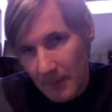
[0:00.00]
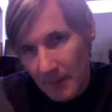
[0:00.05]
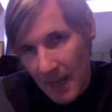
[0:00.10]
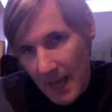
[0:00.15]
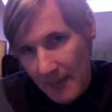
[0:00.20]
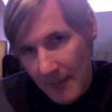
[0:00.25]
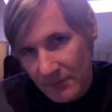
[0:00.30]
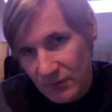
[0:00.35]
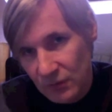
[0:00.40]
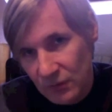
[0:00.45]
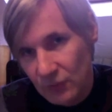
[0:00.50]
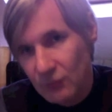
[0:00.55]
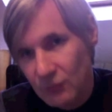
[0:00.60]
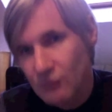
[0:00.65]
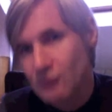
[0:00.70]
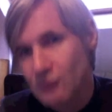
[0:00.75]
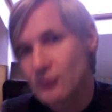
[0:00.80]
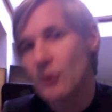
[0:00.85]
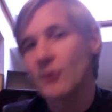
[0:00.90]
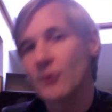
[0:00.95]
absolute
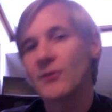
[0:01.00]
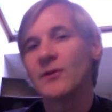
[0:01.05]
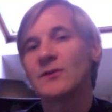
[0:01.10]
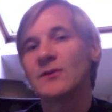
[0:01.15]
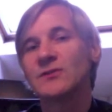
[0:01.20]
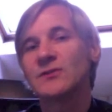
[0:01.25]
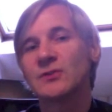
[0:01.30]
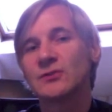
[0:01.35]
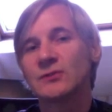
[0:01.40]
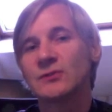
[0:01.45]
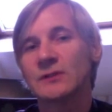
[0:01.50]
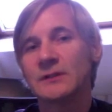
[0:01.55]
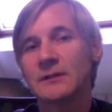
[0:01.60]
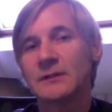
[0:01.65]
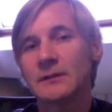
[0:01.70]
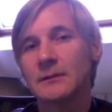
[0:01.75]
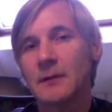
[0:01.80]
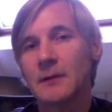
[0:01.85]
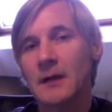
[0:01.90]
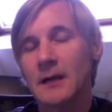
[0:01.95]
growth in social
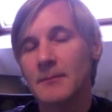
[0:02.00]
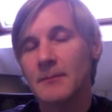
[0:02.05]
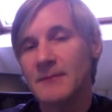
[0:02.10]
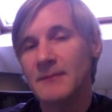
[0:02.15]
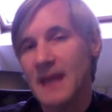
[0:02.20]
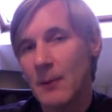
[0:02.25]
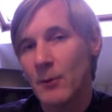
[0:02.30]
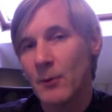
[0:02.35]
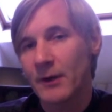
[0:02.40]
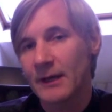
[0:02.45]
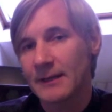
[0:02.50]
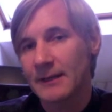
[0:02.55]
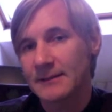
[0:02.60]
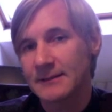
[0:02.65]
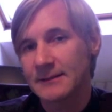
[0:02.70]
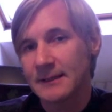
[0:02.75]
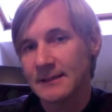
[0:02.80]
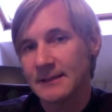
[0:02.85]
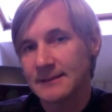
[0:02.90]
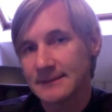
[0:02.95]
networking
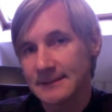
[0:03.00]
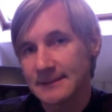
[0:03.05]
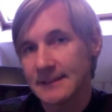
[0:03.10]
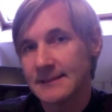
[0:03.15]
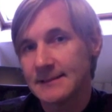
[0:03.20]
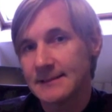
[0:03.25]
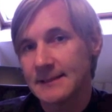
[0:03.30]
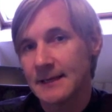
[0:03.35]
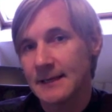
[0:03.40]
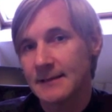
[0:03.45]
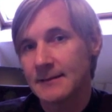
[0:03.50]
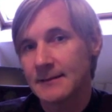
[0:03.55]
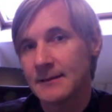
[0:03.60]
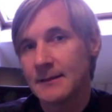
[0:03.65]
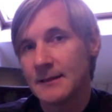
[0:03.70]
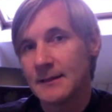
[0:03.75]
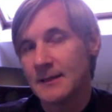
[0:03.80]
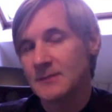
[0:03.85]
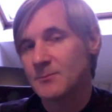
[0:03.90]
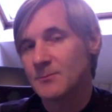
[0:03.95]
sites since that
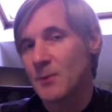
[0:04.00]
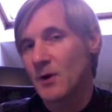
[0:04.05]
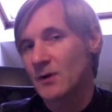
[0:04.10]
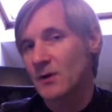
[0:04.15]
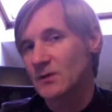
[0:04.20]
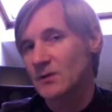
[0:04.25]
is marked.